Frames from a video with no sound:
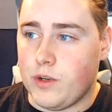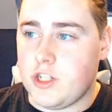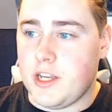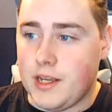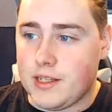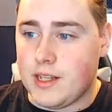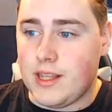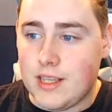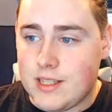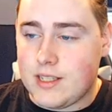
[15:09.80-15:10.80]
which is
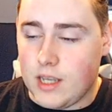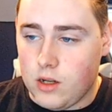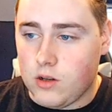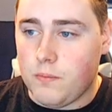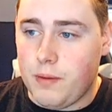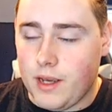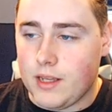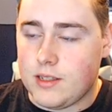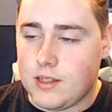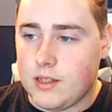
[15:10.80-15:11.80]
the single
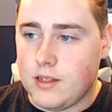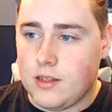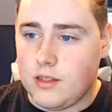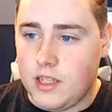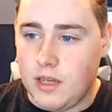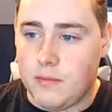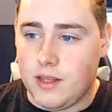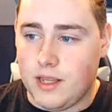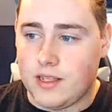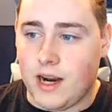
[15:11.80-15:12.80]
biggest team in
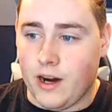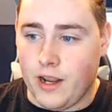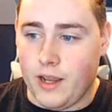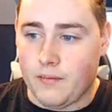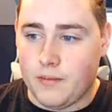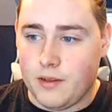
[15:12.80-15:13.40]
the entire game.